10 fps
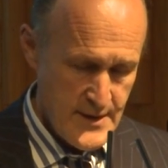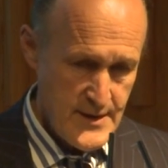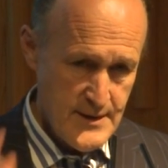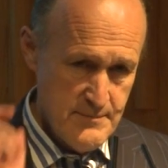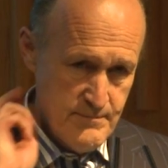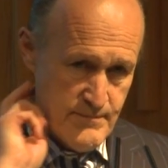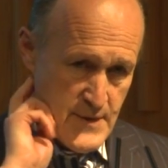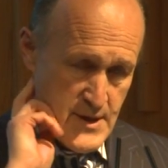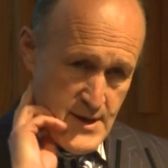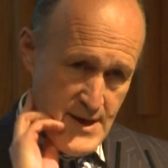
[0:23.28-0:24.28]

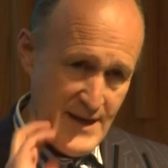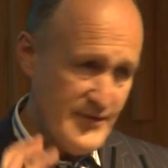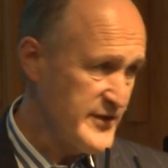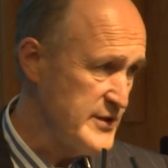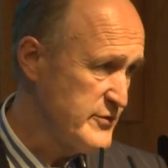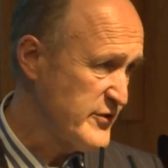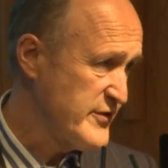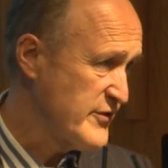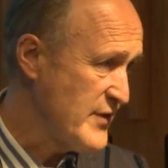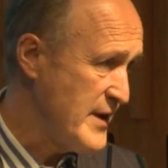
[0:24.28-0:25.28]
Alistair, you just
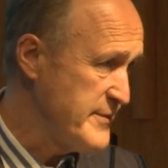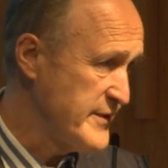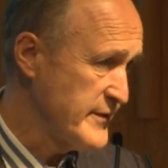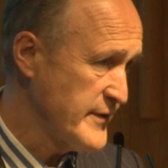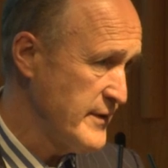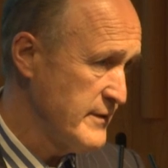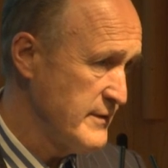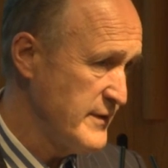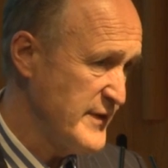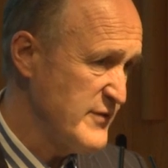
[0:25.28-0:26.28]
described it as
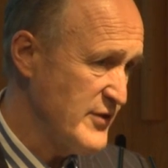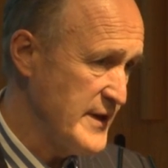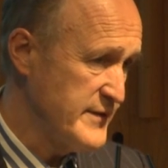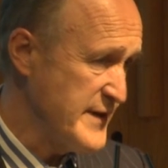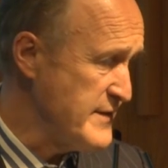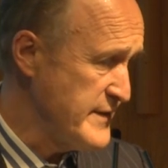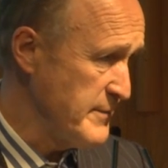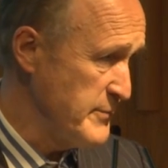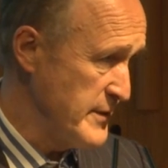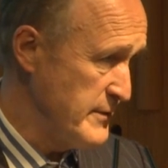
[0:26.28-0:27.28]
essentially a
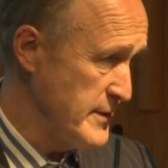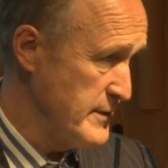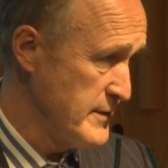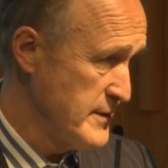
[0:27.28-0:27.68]
dating bureau,